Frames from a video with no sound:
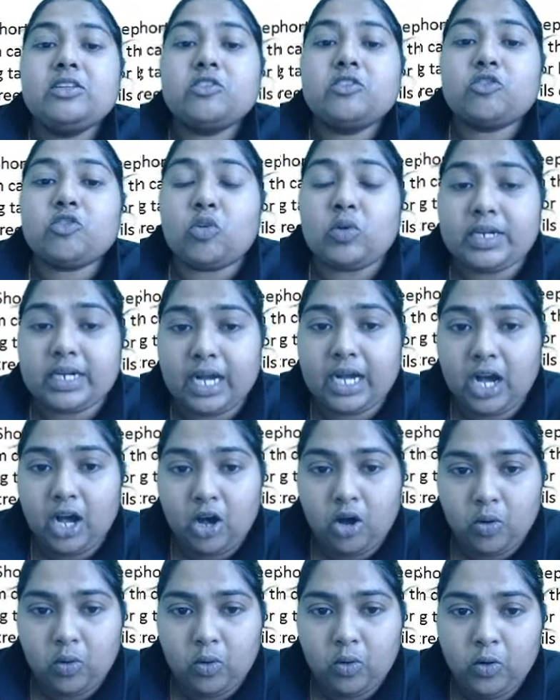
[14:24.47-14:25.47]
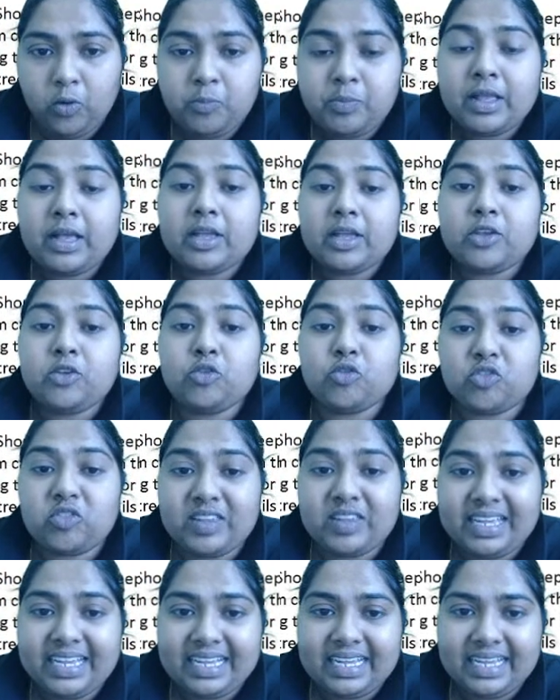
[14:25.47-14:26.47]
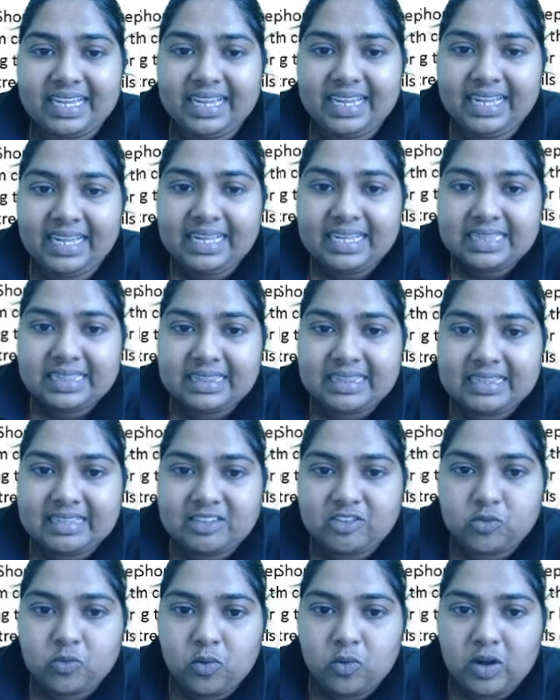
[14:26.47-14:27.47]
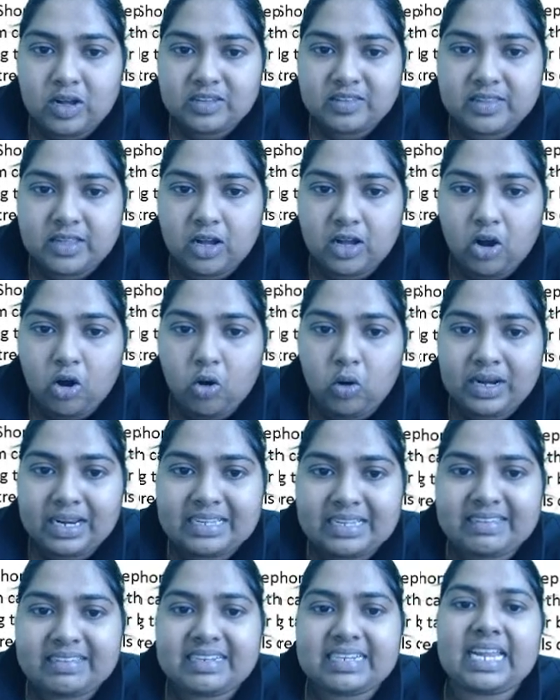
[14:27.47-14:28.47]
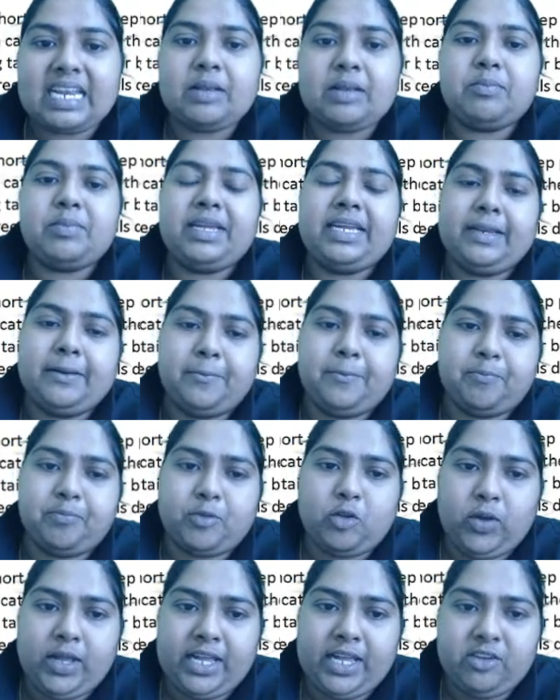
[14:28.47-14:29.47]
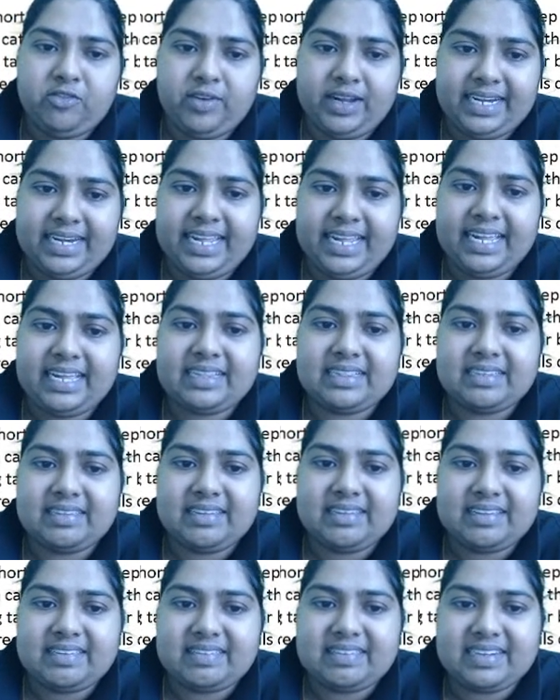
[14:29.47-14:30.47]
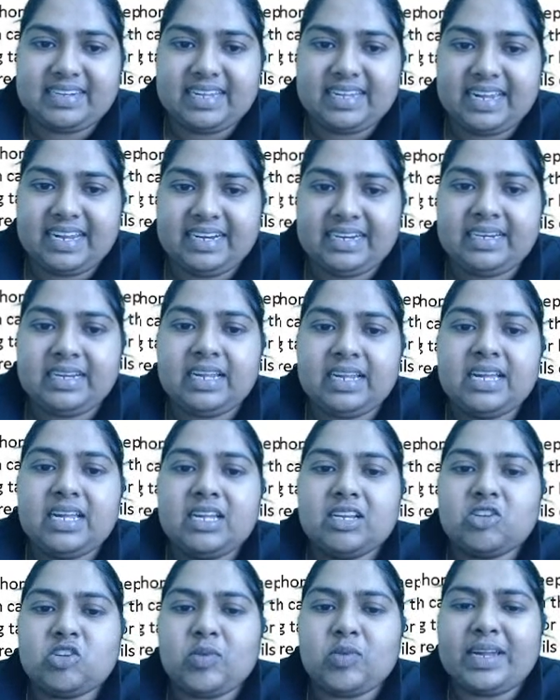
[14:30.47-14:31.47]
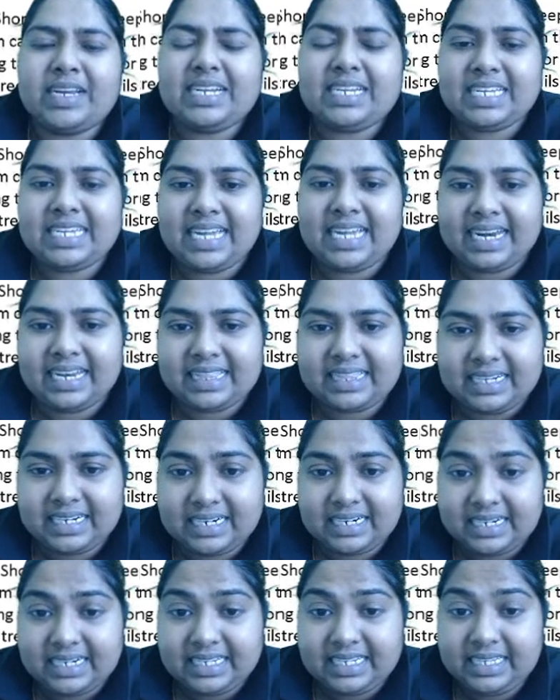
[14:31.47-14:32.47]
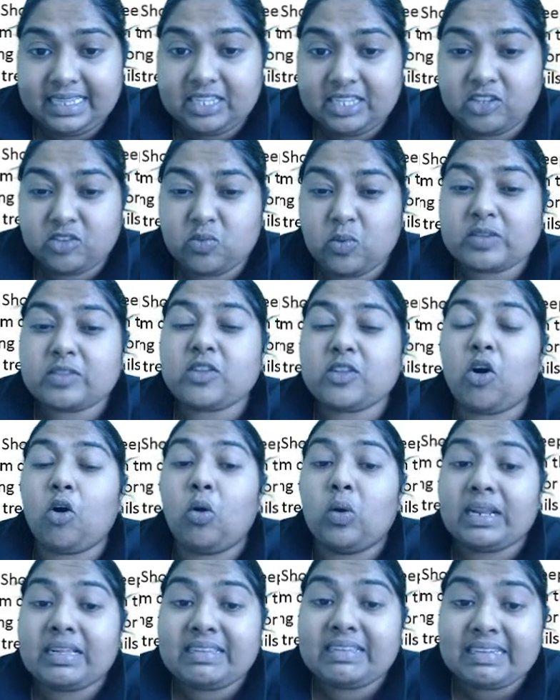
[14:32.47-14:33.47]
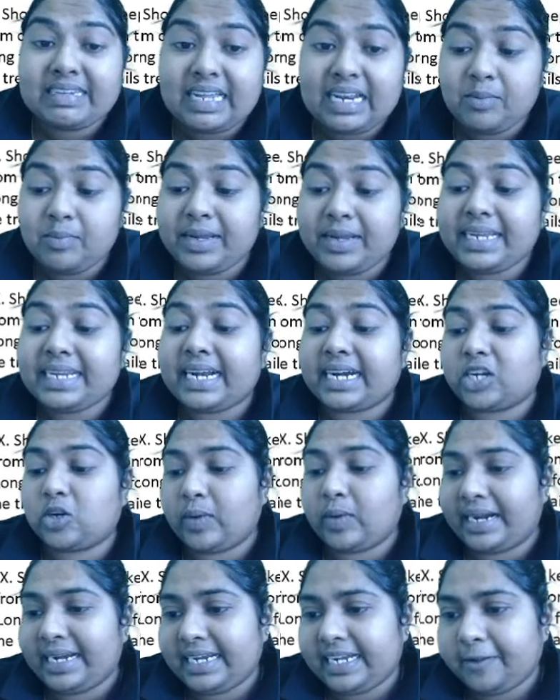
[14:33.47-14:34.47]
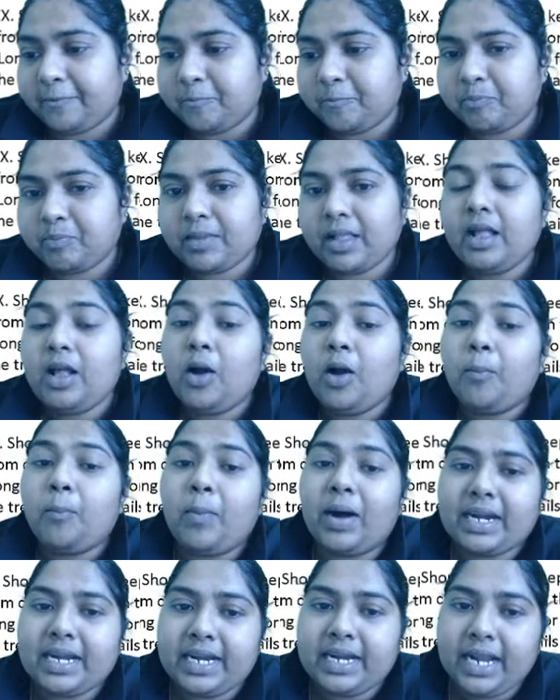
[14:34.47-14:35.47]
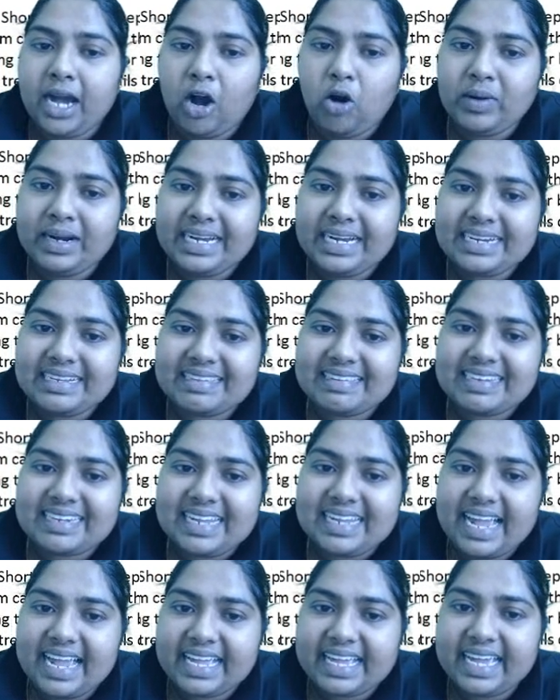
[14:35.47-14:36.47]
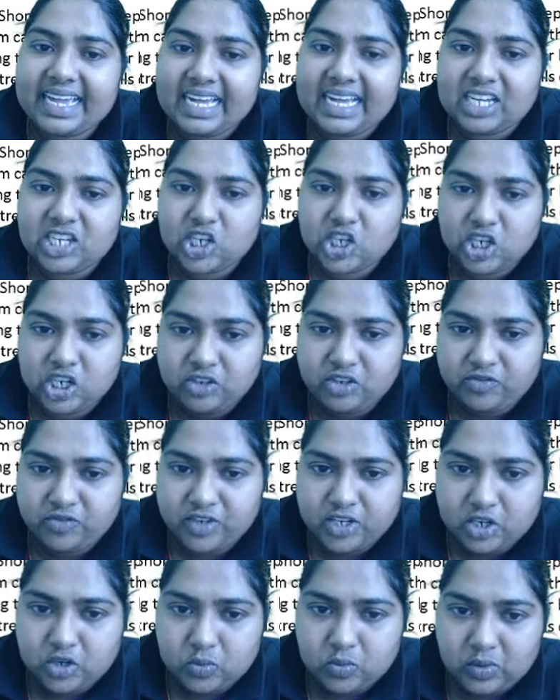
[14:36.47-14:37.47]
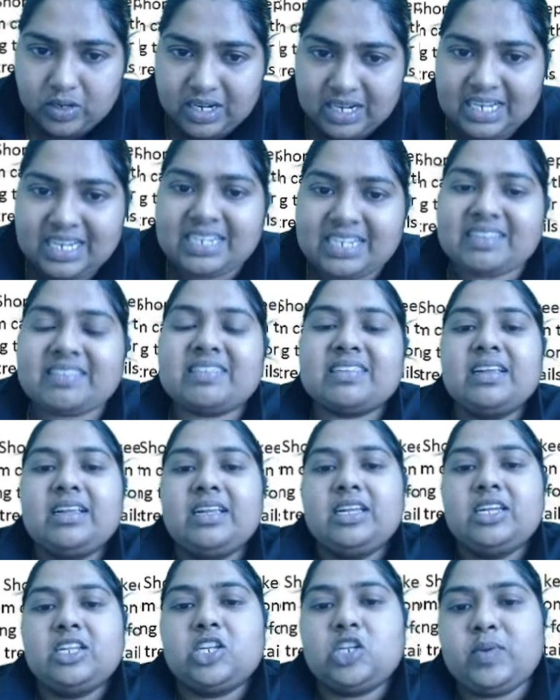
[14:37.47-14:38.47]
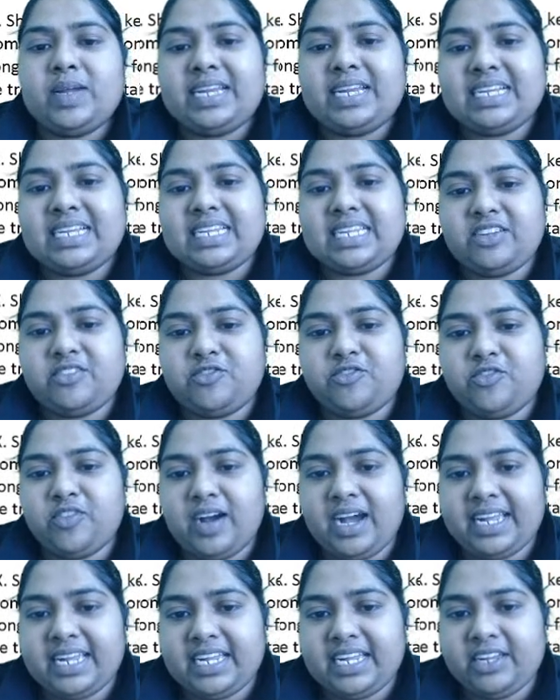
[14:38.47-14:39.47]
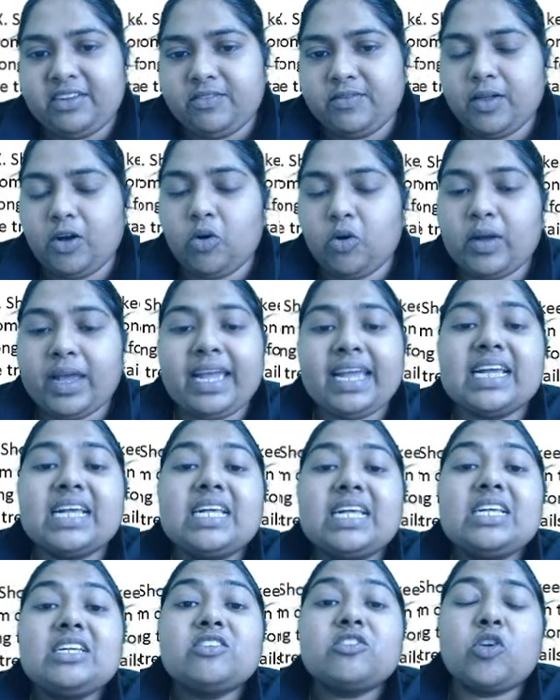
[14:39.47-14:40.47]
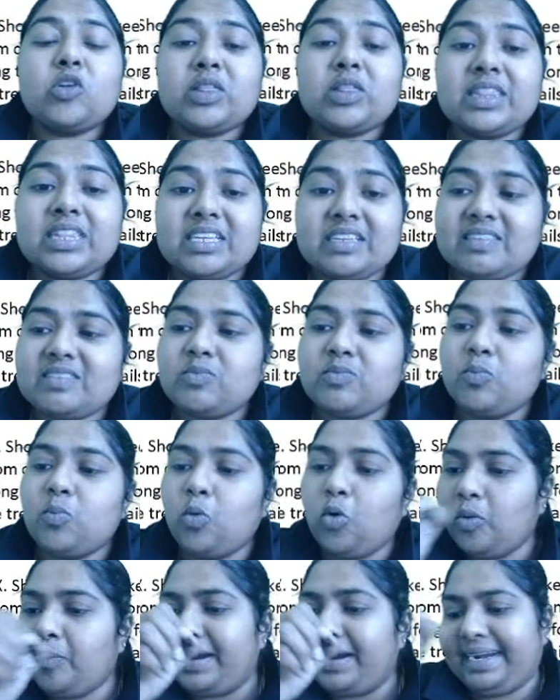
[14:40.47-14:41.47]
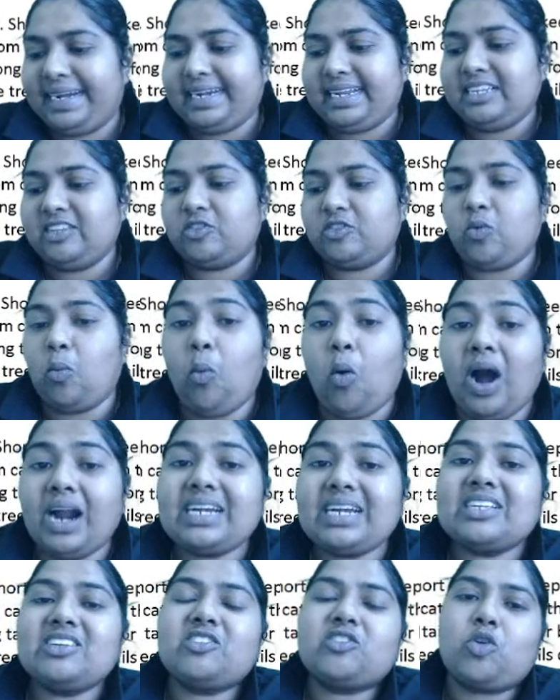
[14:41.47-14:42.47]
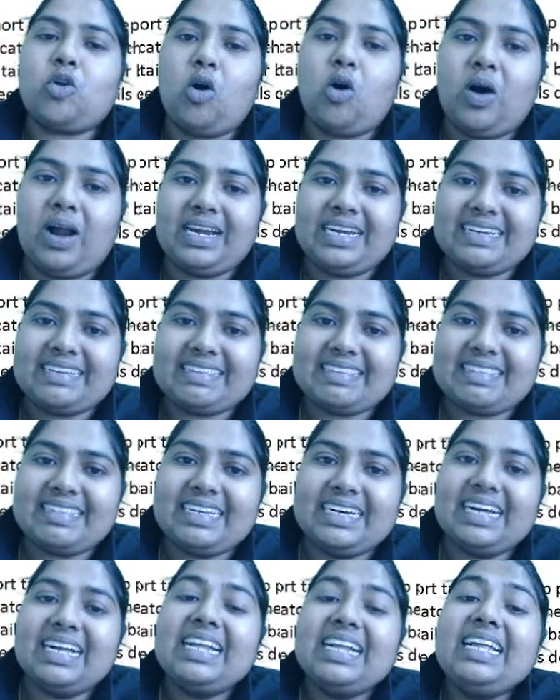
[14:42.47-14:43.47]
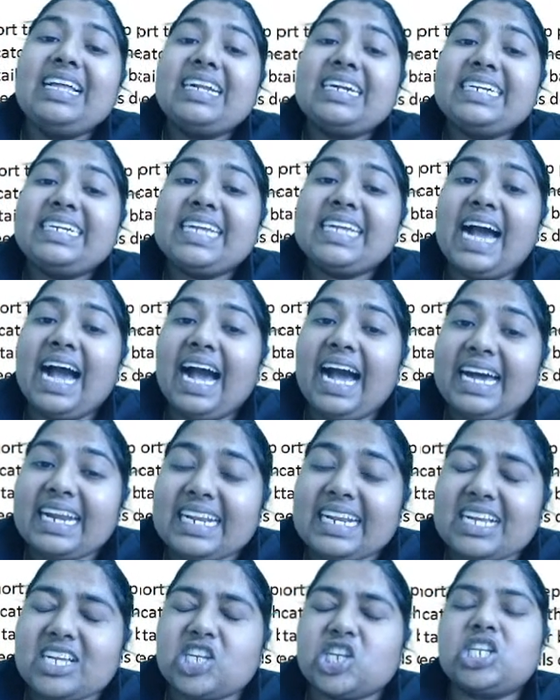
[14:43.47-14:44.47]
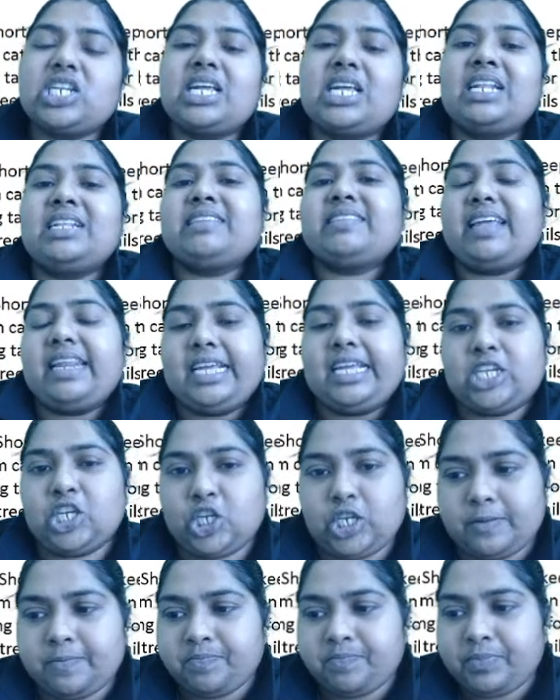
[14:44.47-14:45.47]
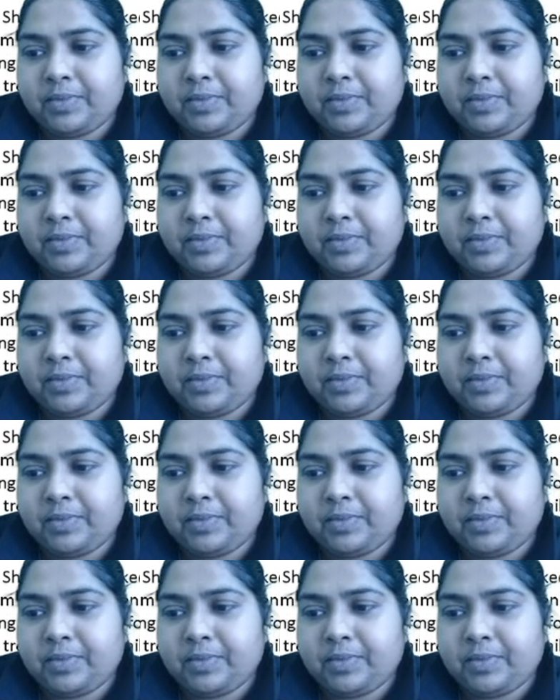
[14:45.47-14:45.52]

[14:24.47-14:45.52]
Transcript: So now you see this was the original mean. Okay, if I take this as 10, 20 and 30, this was the original mean at 20. But now it is taking a shift towards 25. Okay, so this movement is what is called as the directional selection.